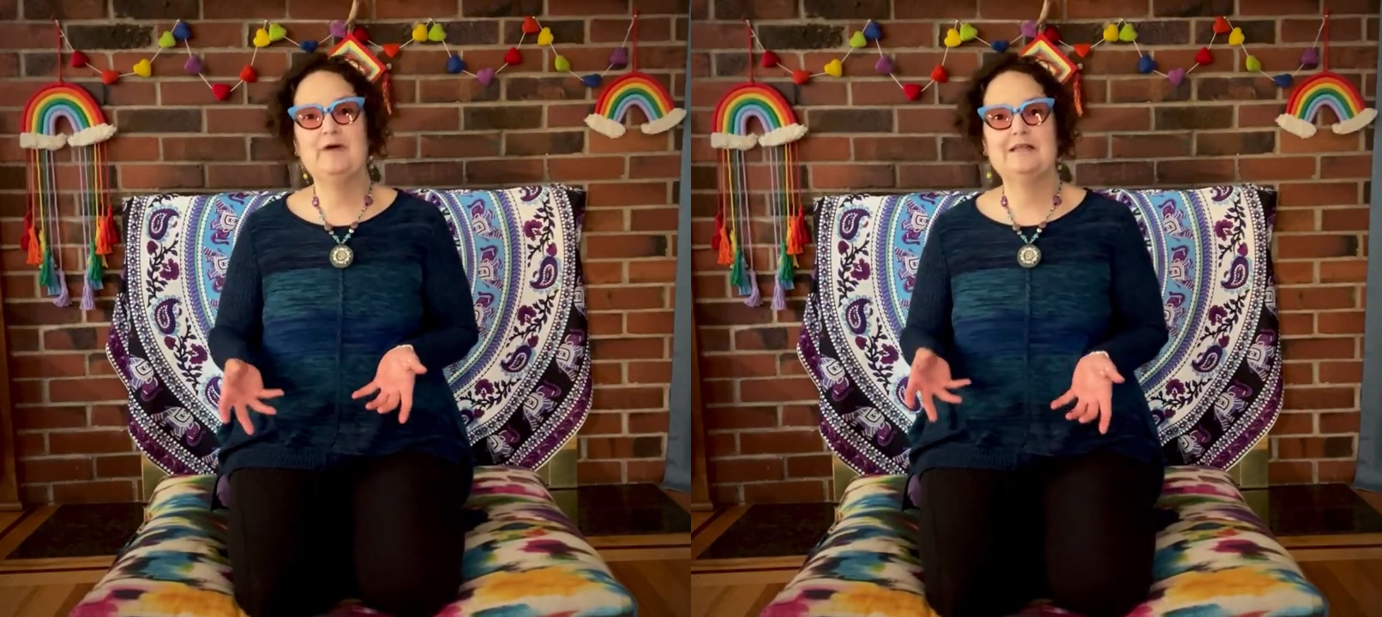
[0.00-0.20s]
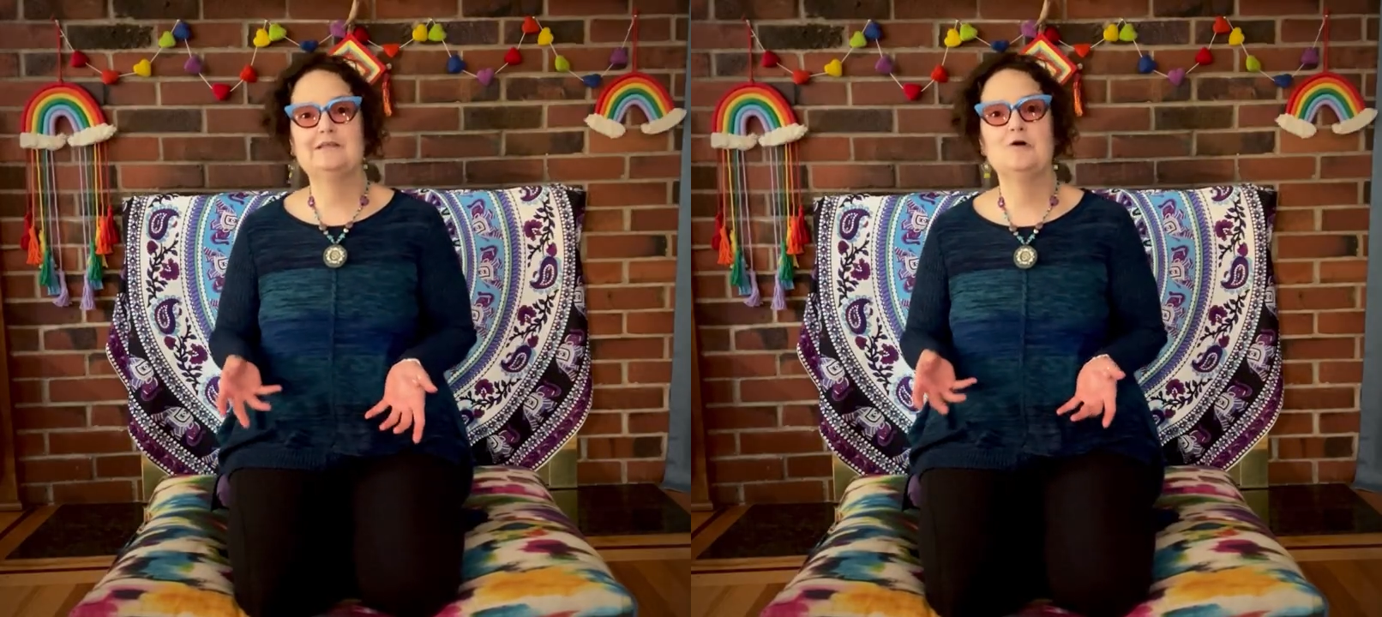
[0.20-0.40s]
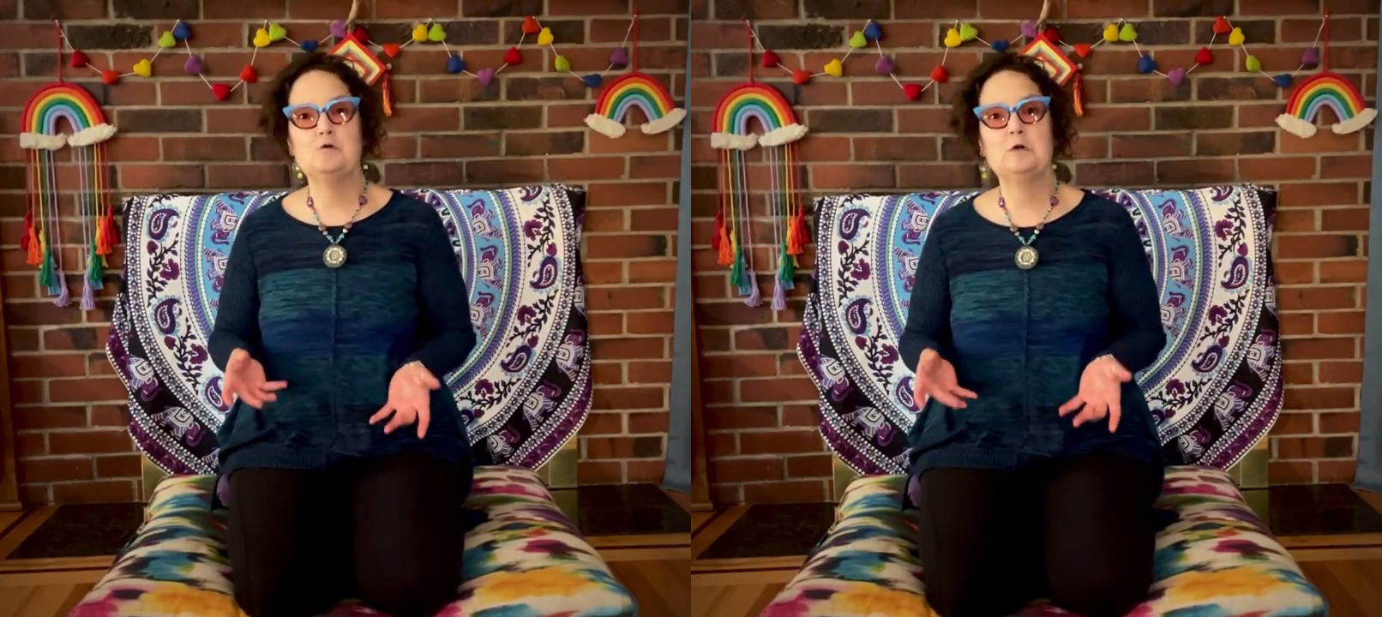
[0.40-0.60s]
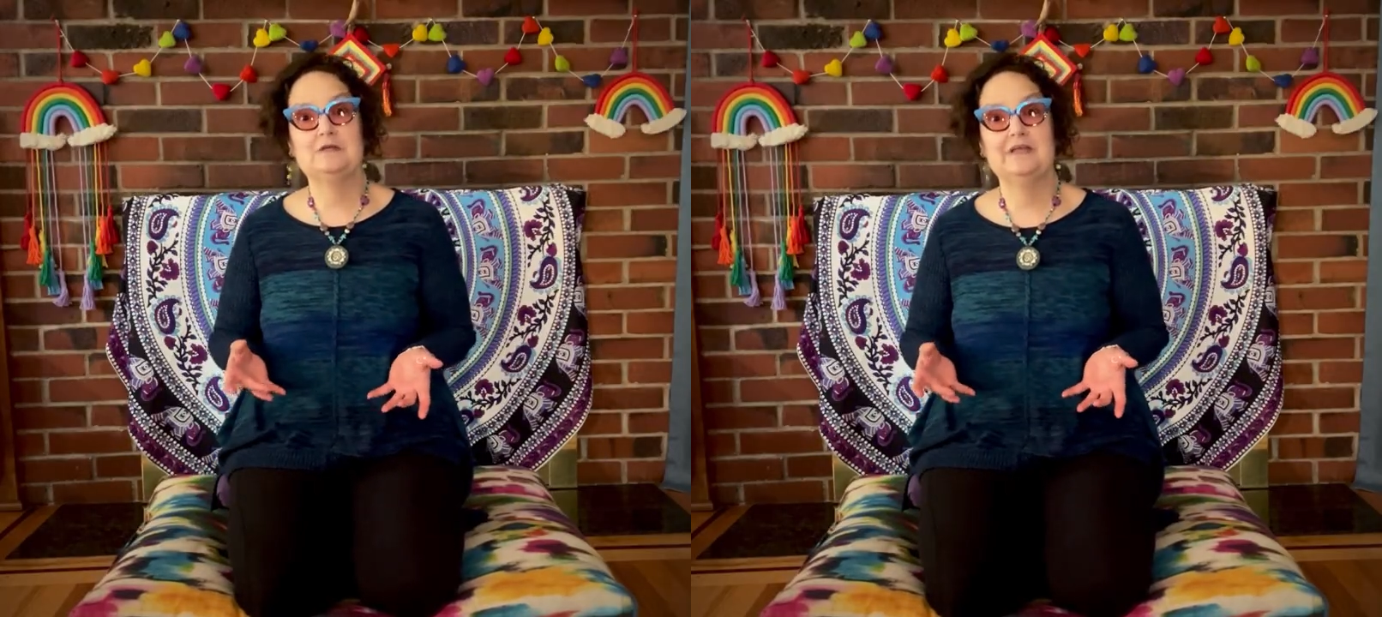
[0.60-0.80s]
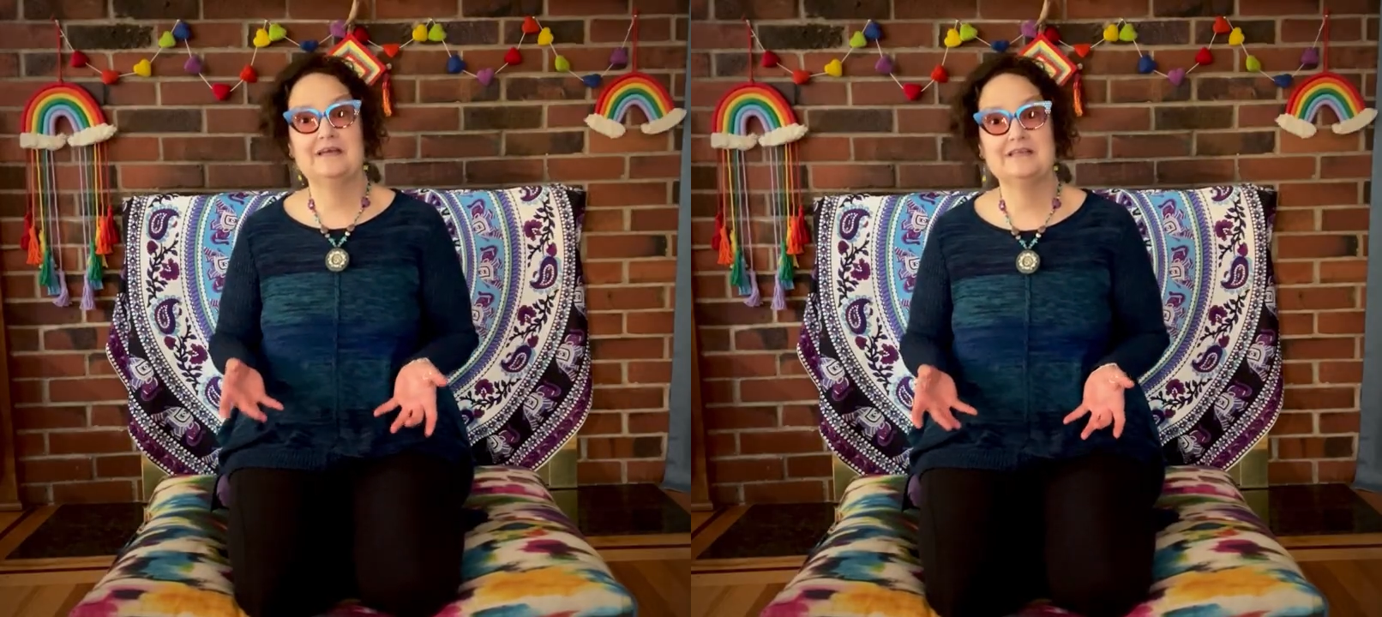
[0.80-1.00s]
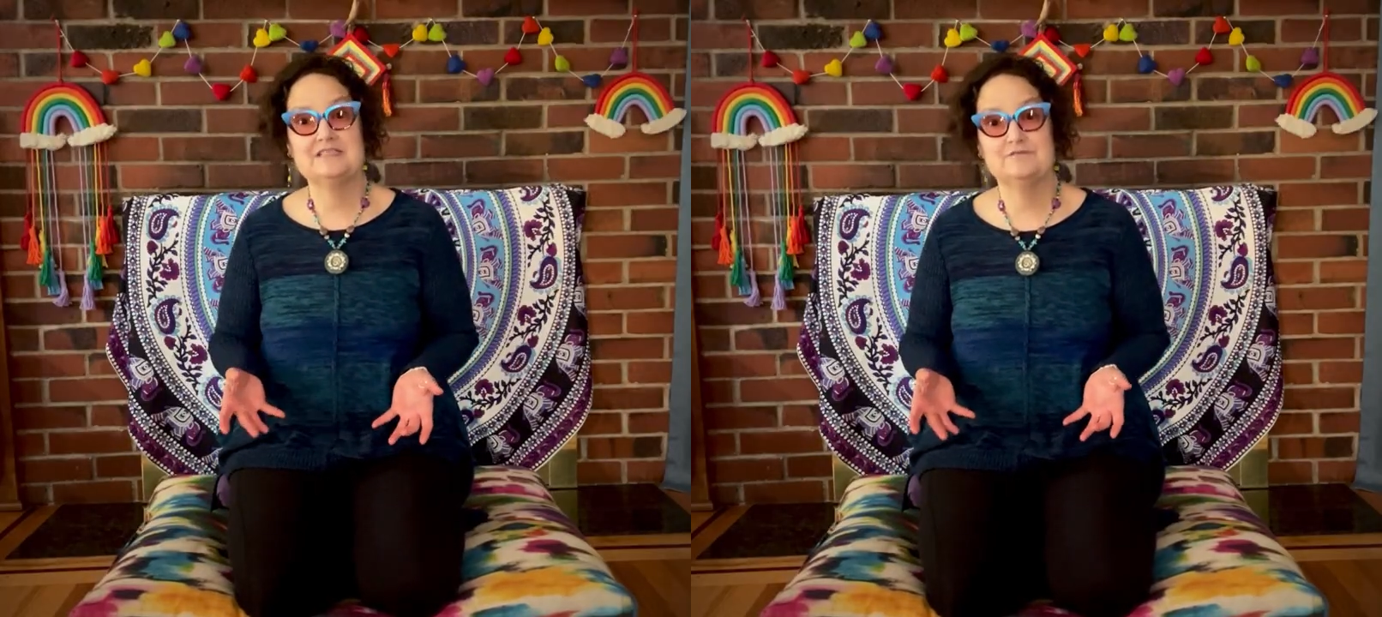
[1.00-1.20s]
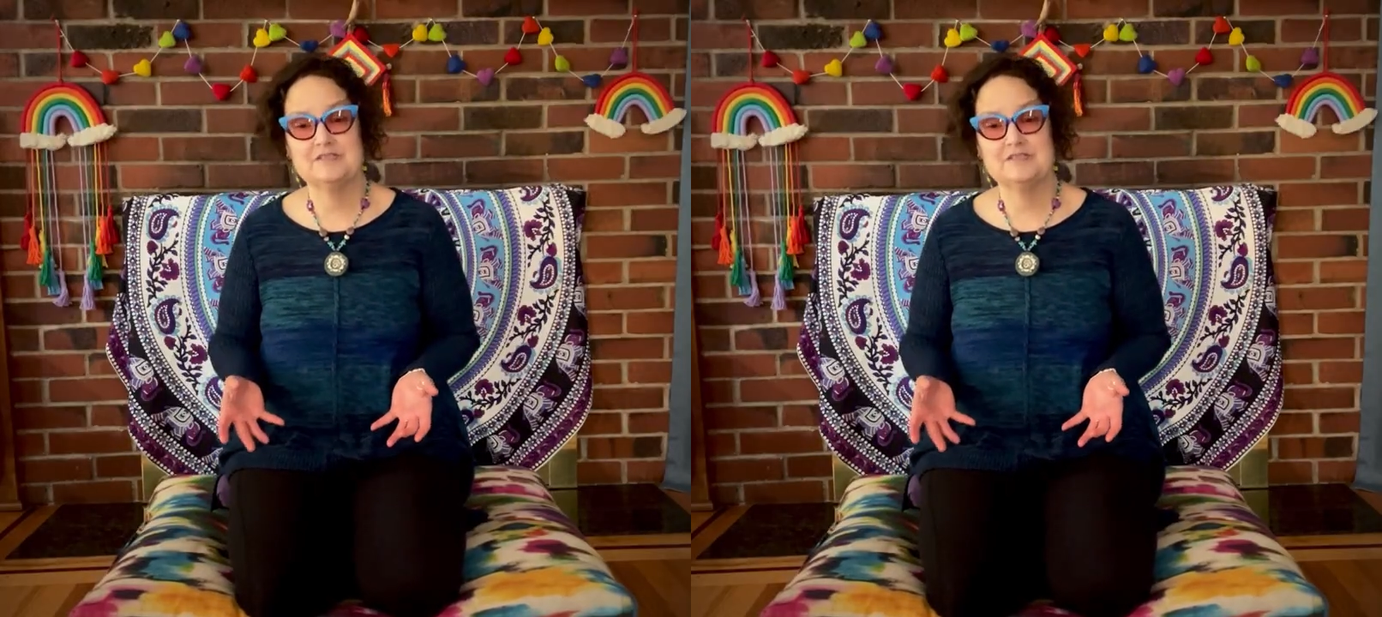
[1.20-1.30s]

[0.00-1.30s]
my lower leg is